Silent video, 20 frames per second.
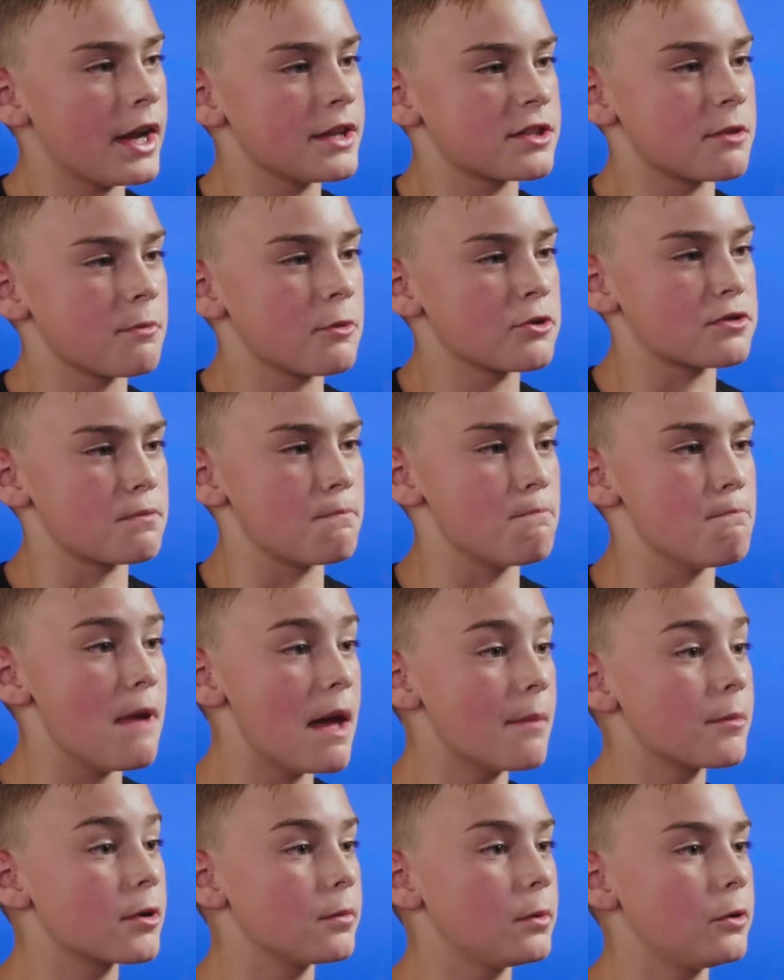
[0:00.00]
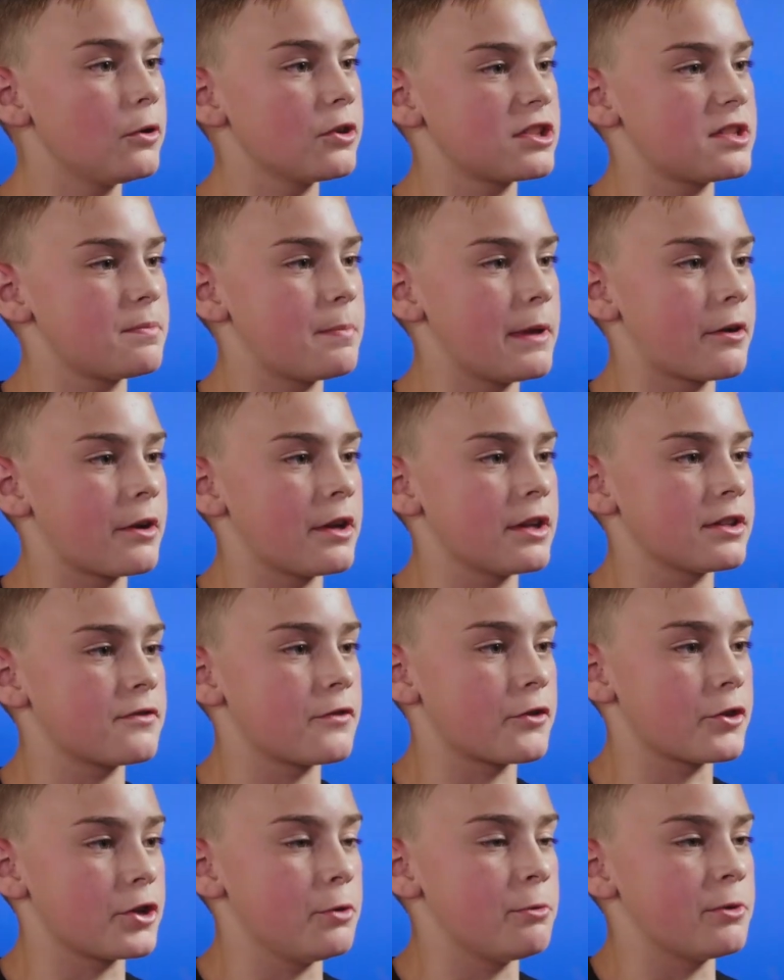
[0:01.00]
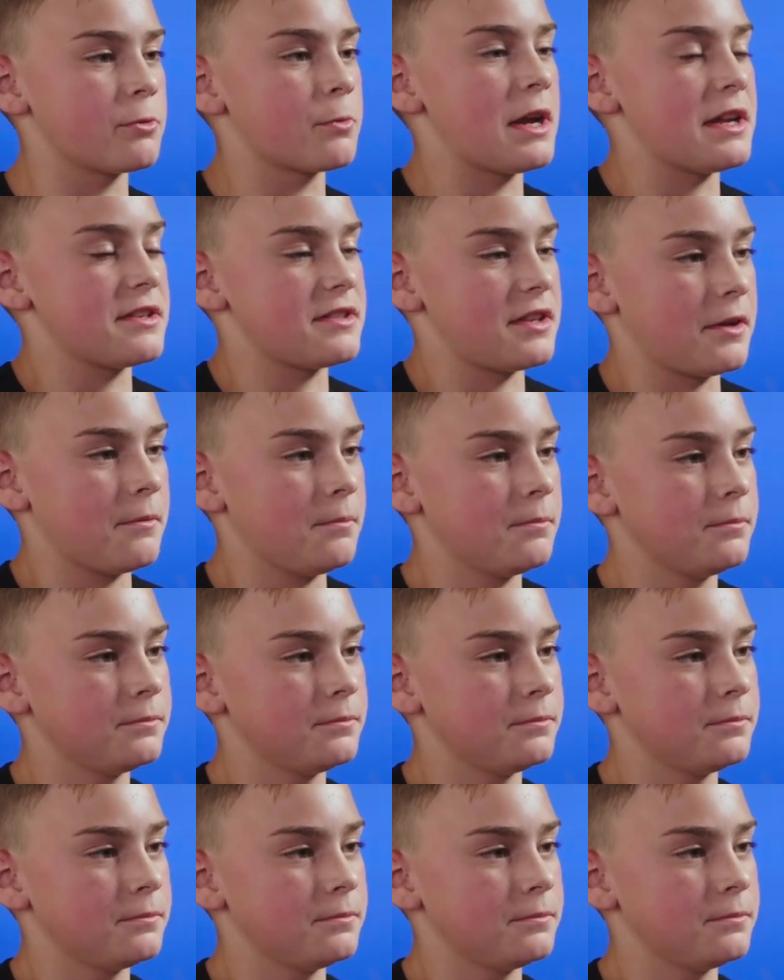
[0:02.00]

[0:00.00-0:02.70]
as the most memorable experience for you in racing?